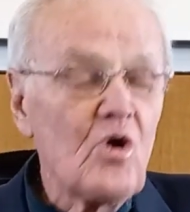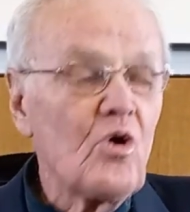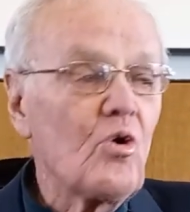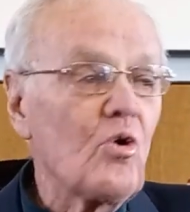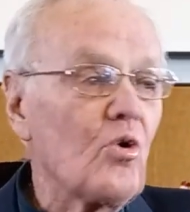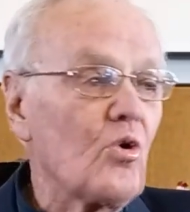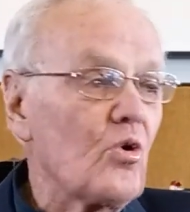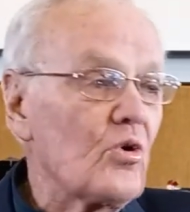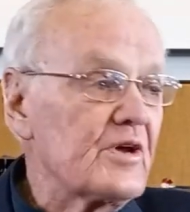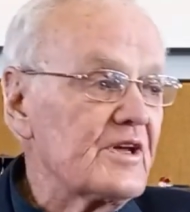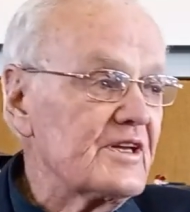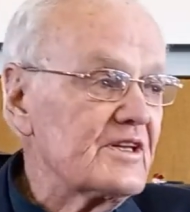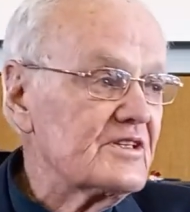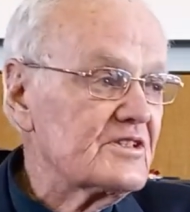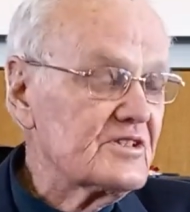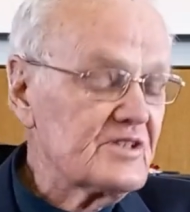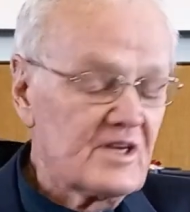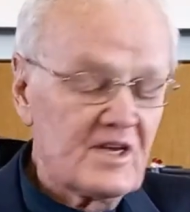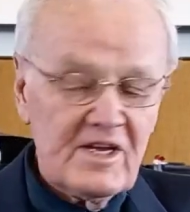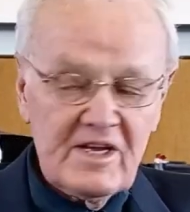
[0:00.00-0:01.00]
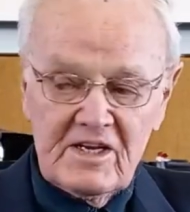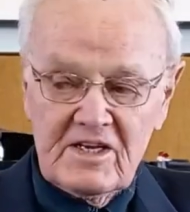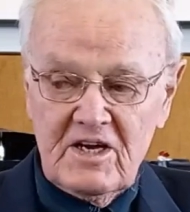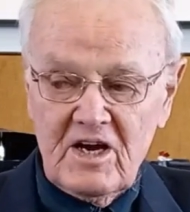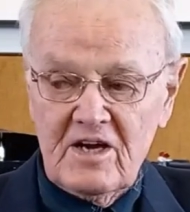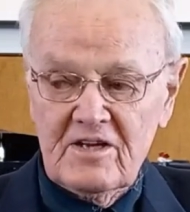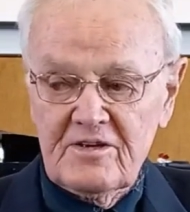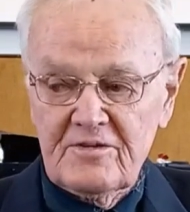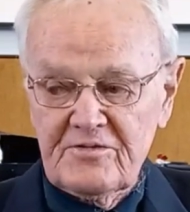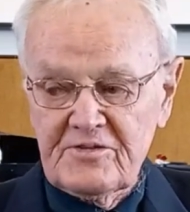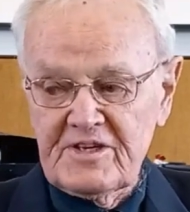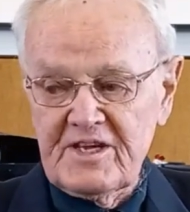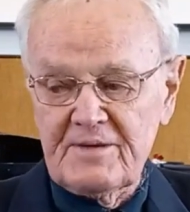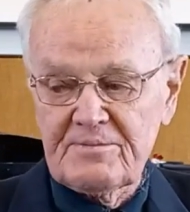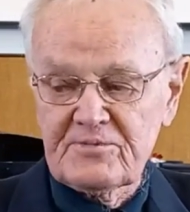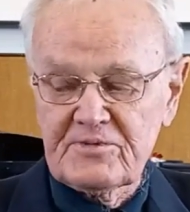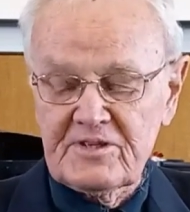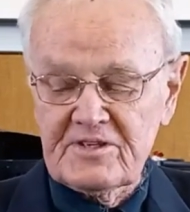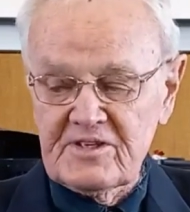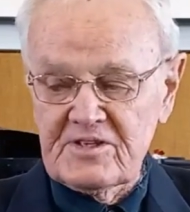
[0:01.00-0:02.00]
or he's kind of
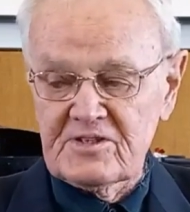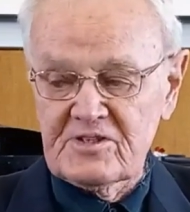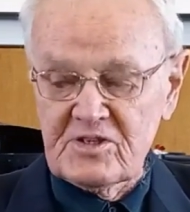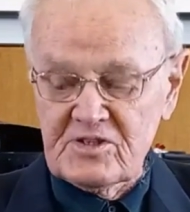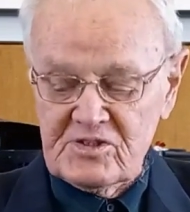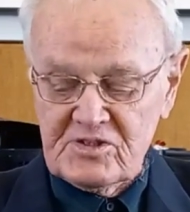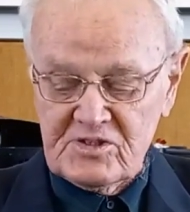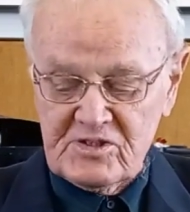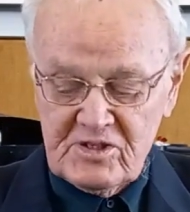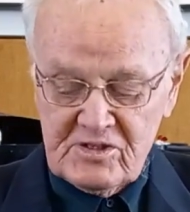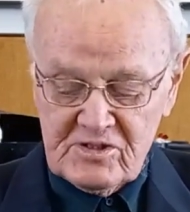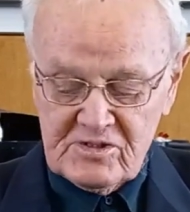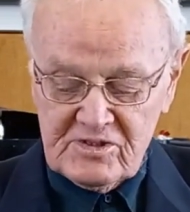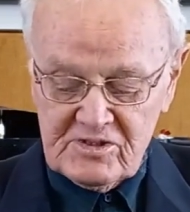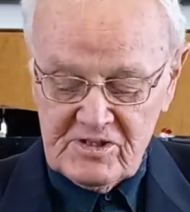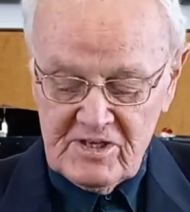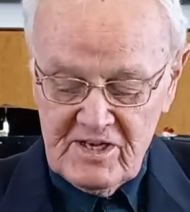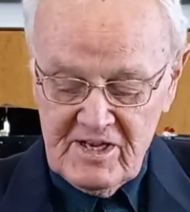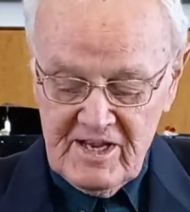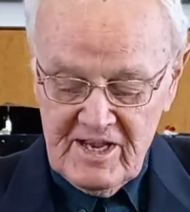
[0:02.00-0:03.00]
kept at a distance,